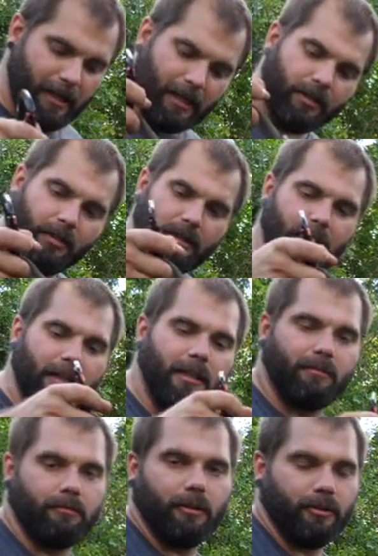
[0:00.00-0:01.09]
As you can see,
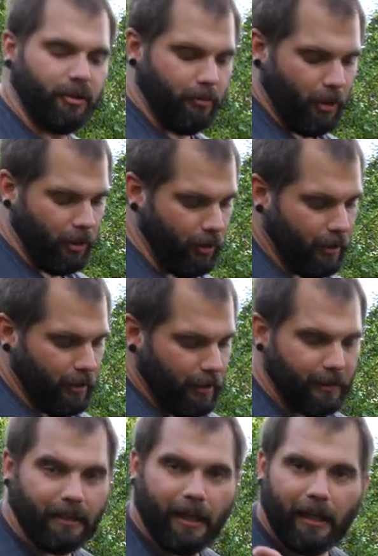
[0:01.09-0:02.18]
it's real small.
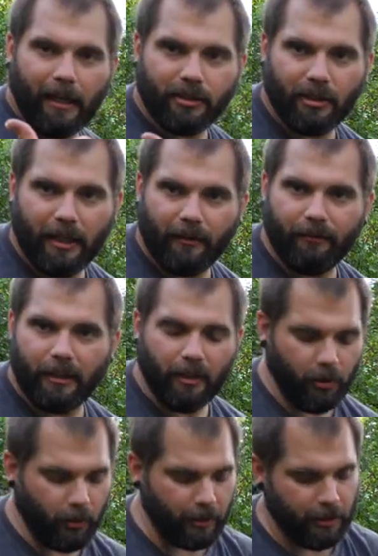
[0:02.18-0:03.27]
And Danny actually had a
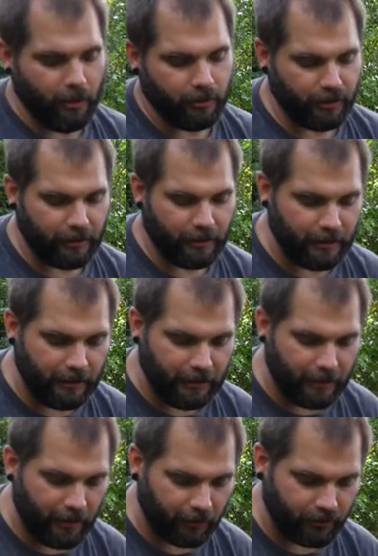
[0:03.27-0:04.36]
video where he goes into the
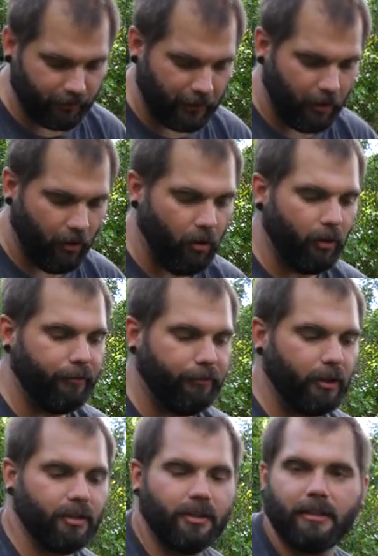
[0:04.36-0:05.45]
details of like all the
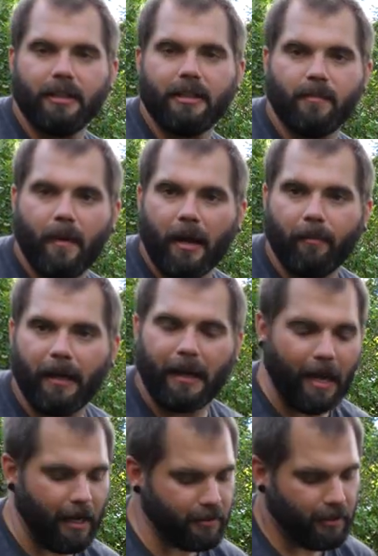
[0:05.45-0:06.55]
functions that this backpack
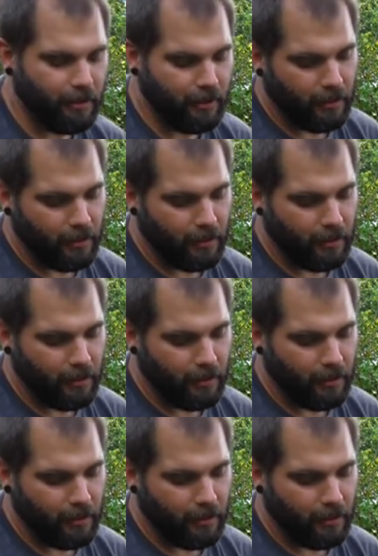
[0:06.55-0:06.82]
has.